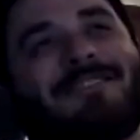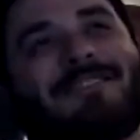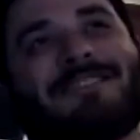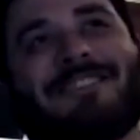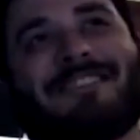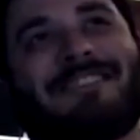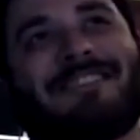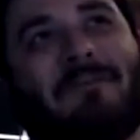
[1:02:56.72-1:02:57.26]

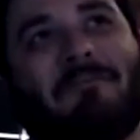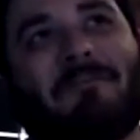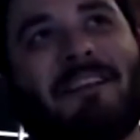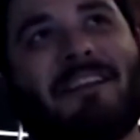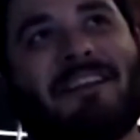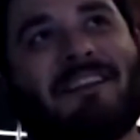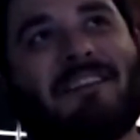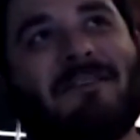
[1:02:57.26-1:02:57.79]
just
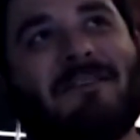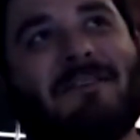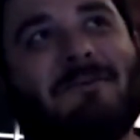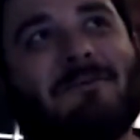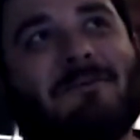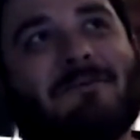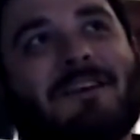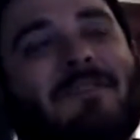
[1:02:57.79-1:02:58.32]
something in the
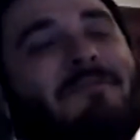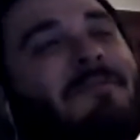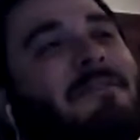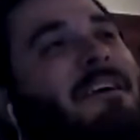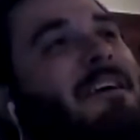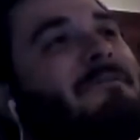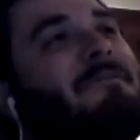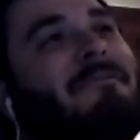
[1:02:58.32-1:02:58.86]
news. I
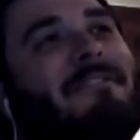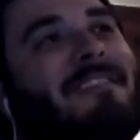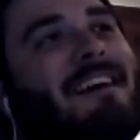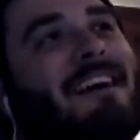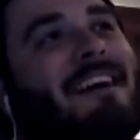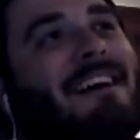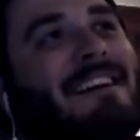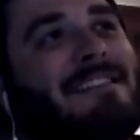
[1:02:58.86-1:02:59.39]
forget where the
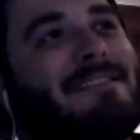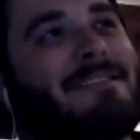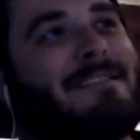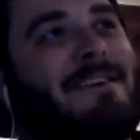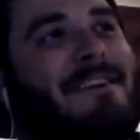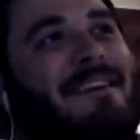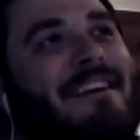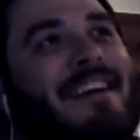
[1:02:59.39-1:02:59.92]
heck I
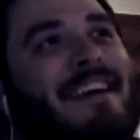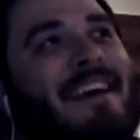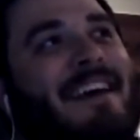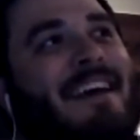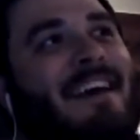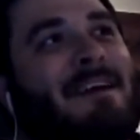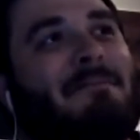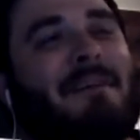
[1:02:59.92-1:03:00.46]
saw it.
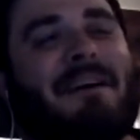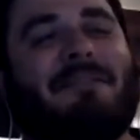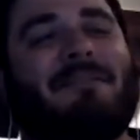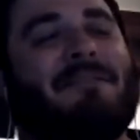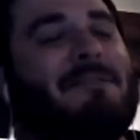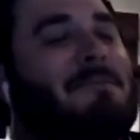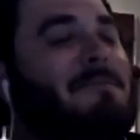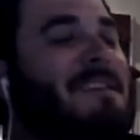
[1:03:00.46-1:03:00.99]
Might have
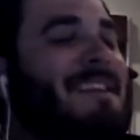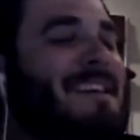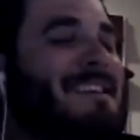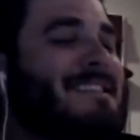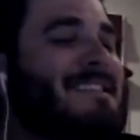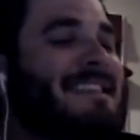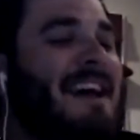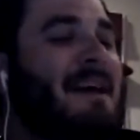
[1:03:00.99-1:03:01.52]
even been like
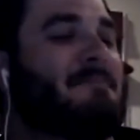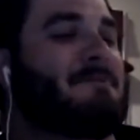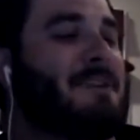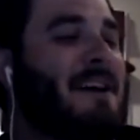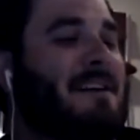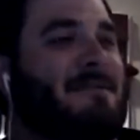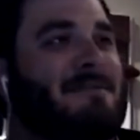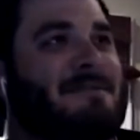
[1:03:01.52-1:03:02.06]

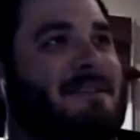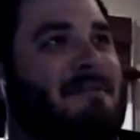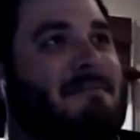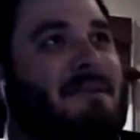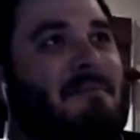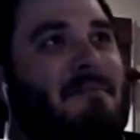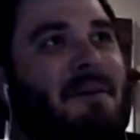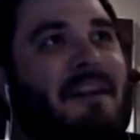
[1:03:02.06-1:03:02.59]
Snapchat or
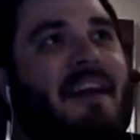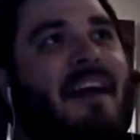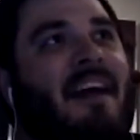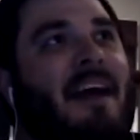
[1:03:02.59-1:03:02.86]
something, but